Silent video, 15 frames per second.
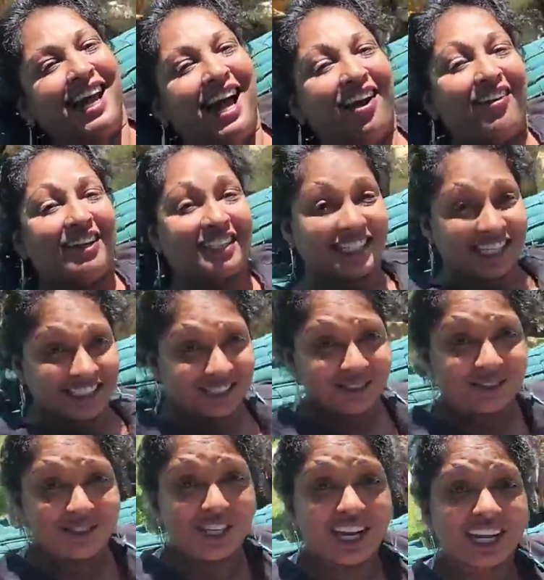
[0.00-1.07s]
all right so let's
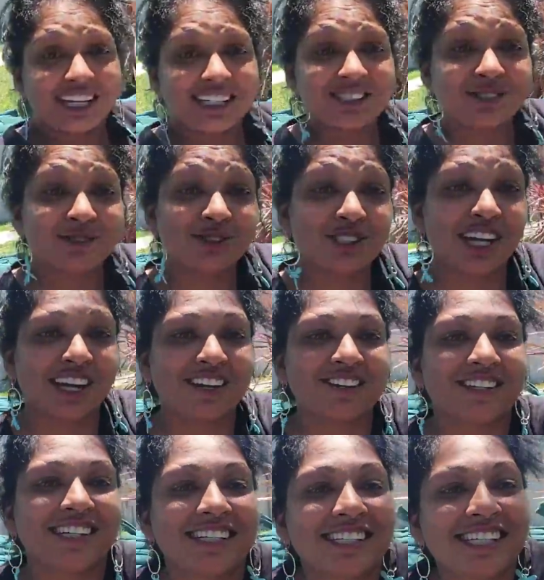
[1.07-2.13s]
go check let's go check
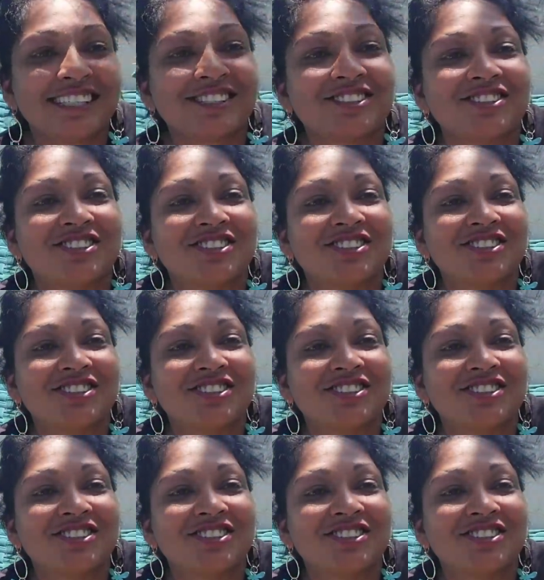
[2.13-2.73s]
on it let's go check